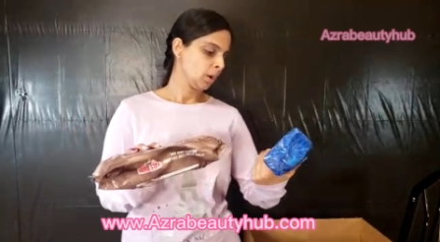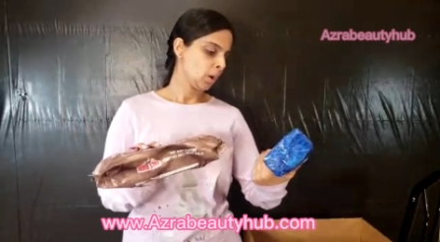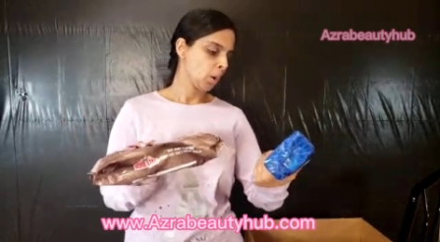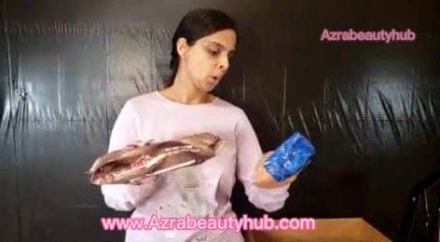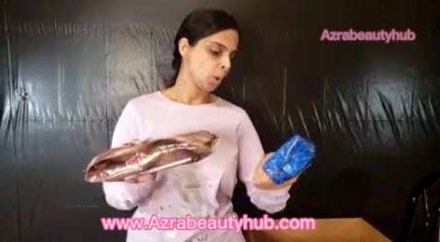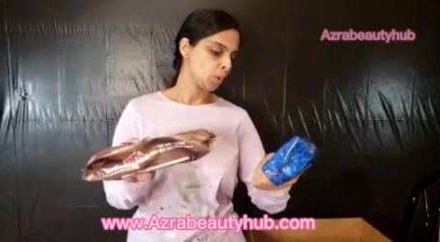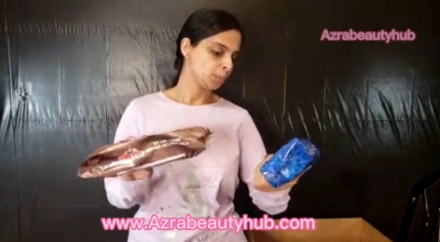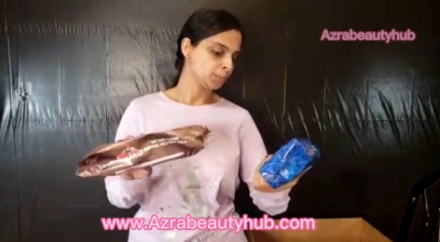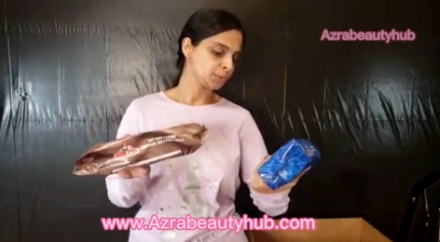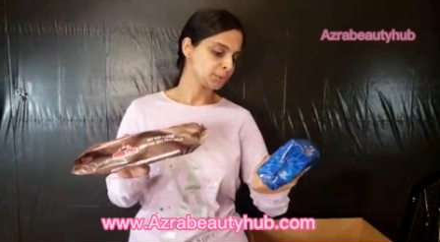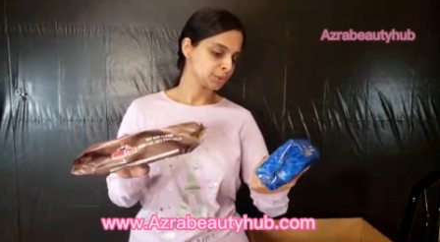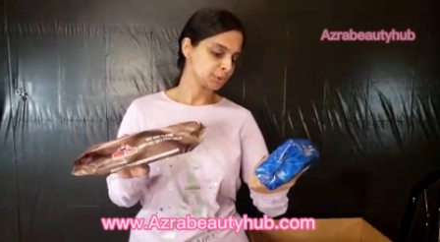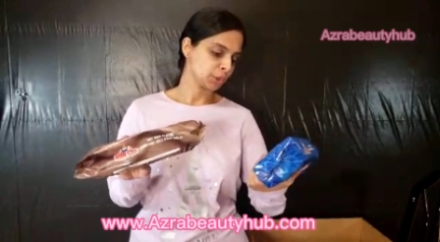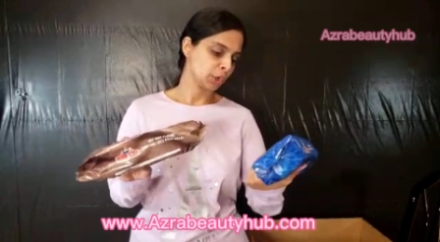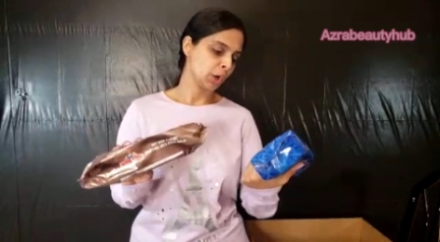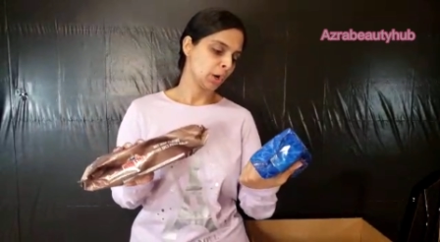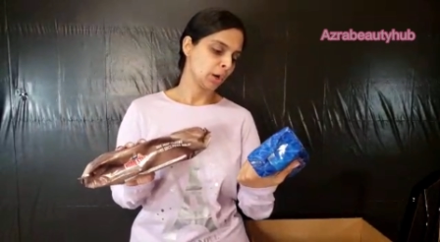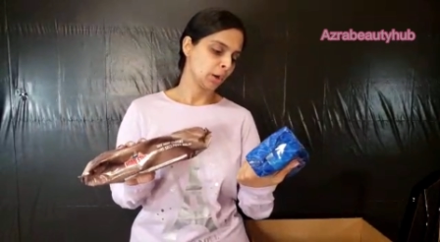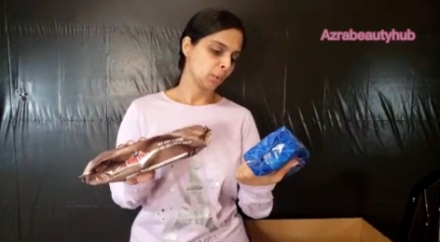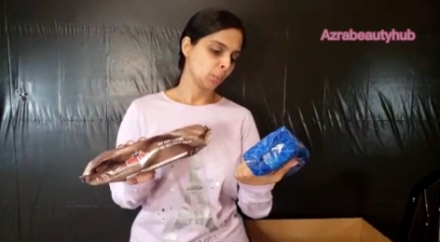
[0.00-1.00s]

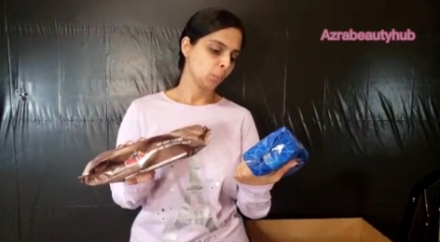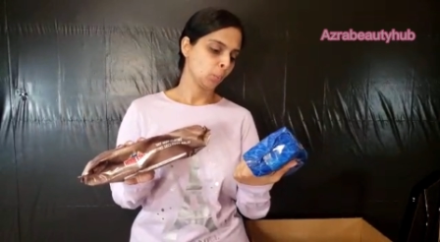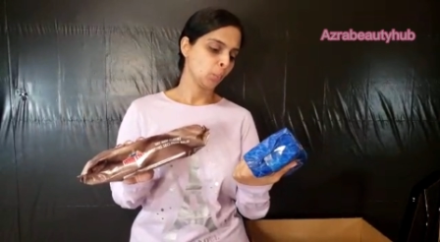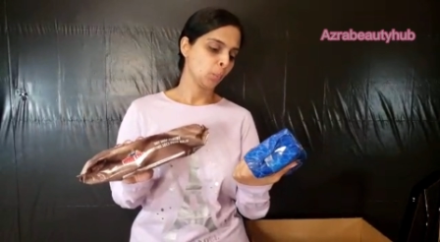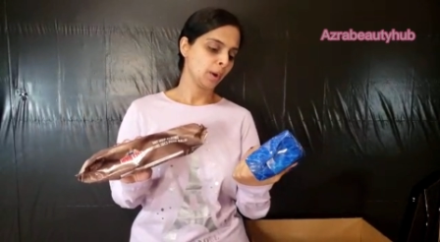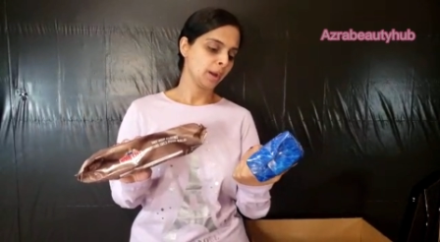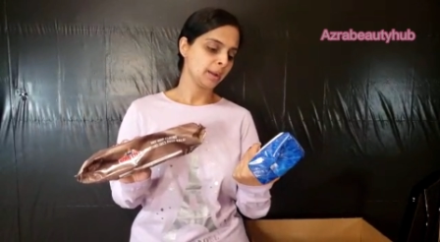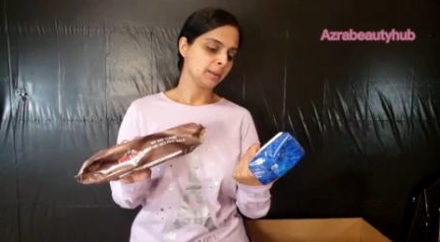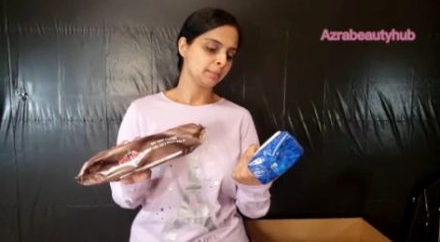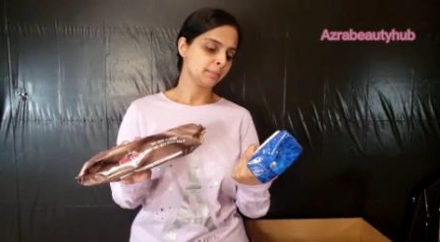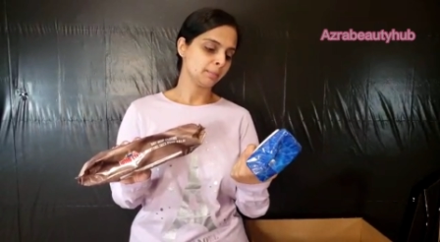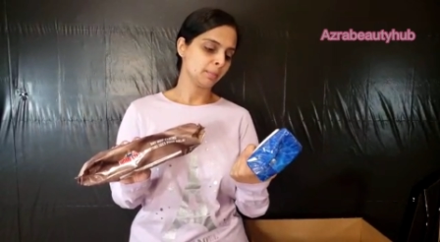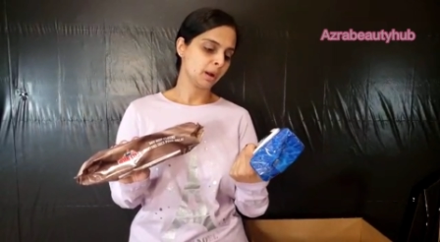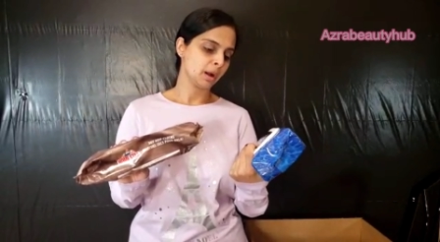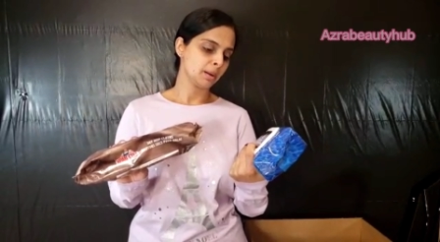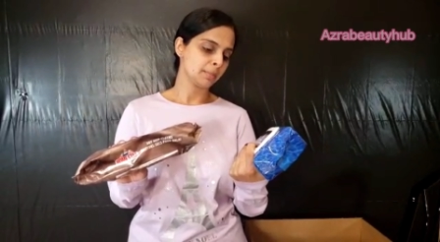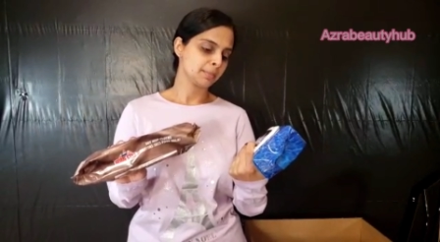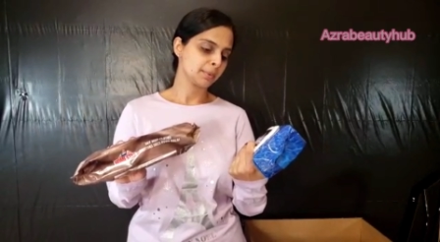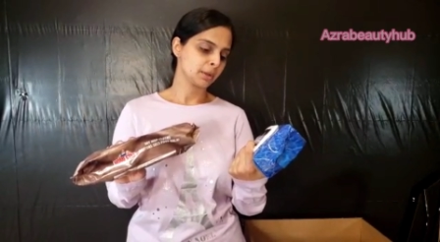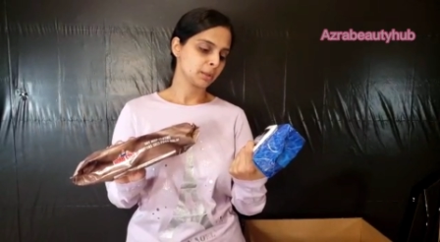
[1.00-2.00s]
Homestar wet
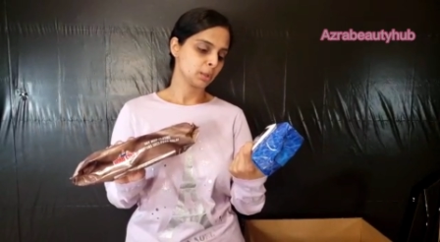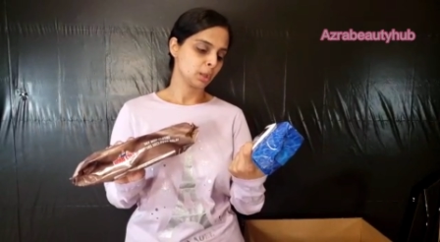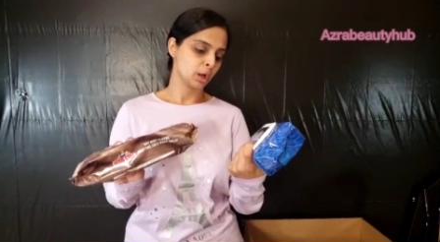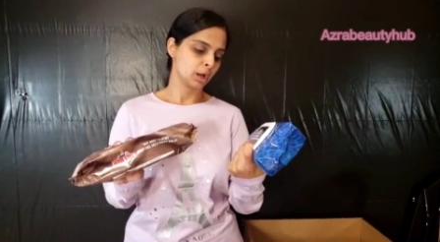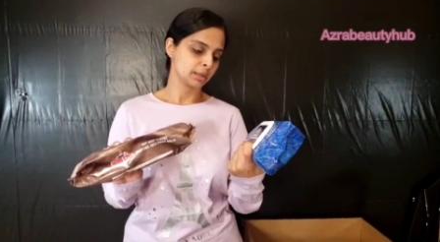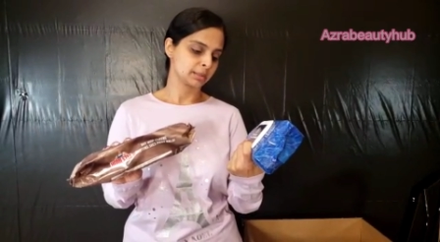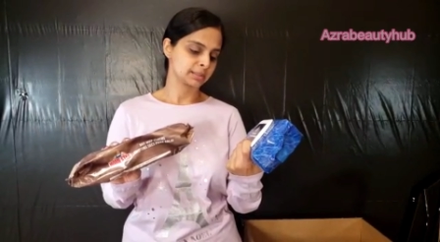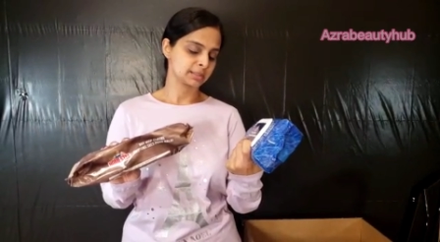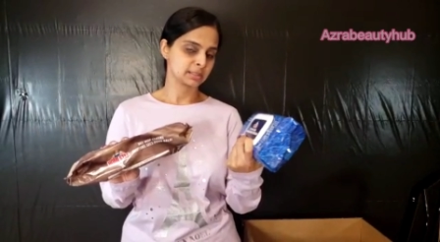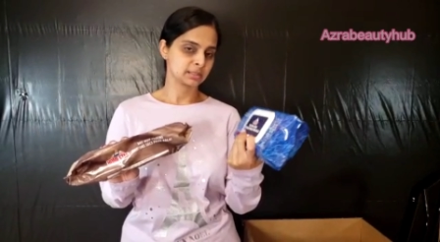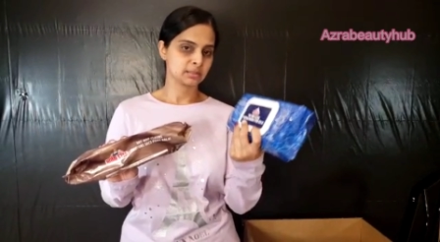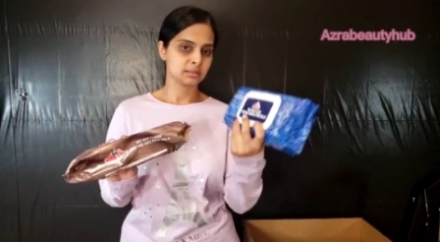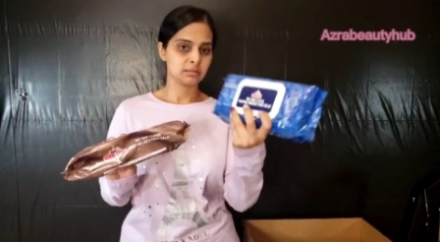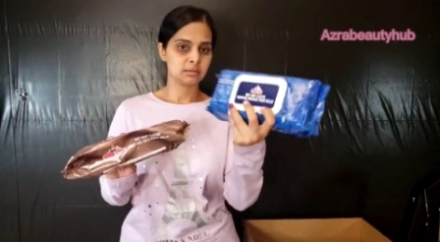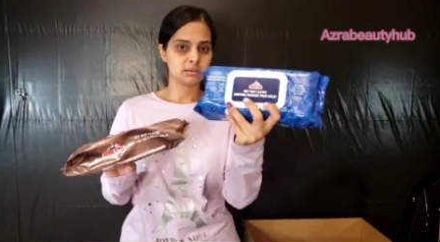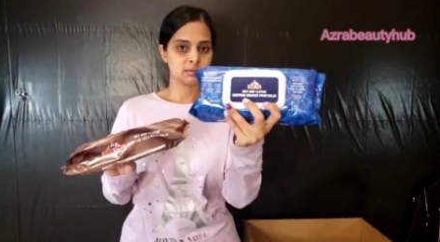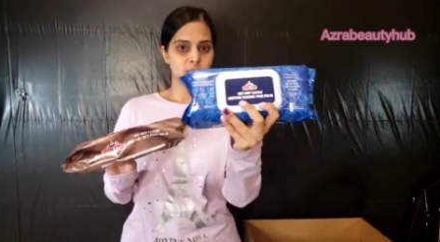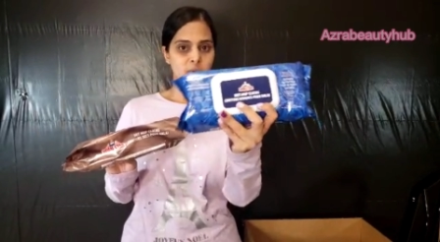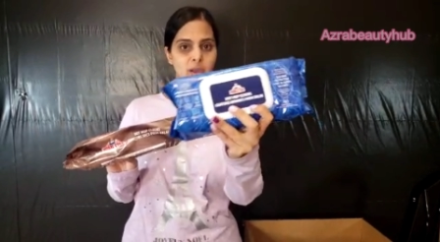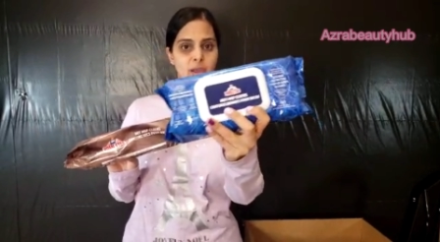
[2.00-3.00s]
mop cloths.
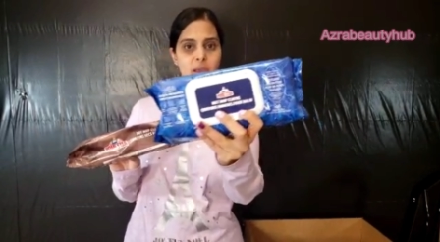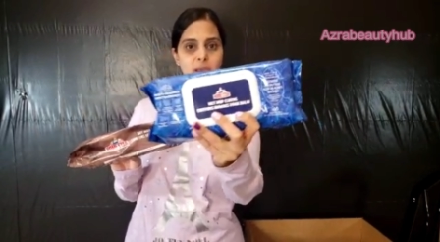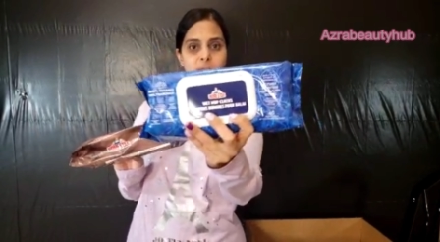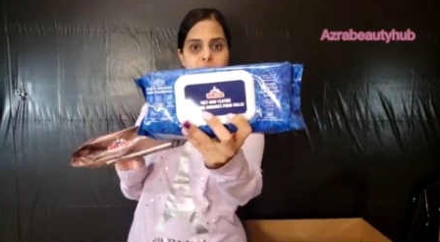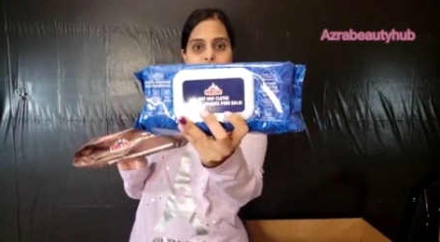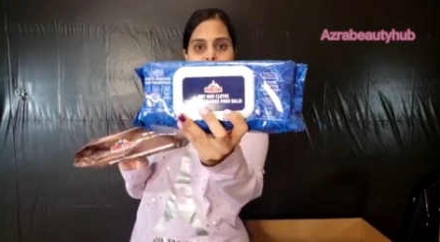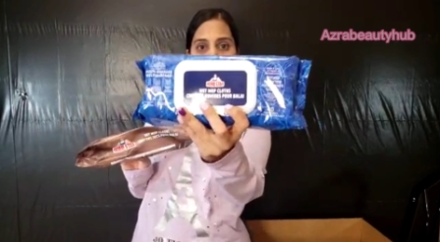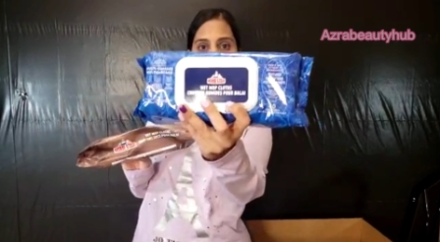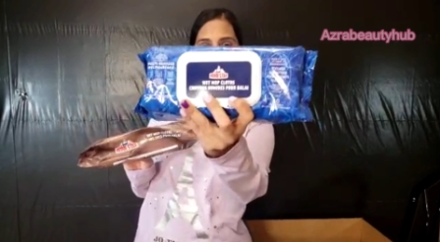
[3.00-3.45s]
Okay,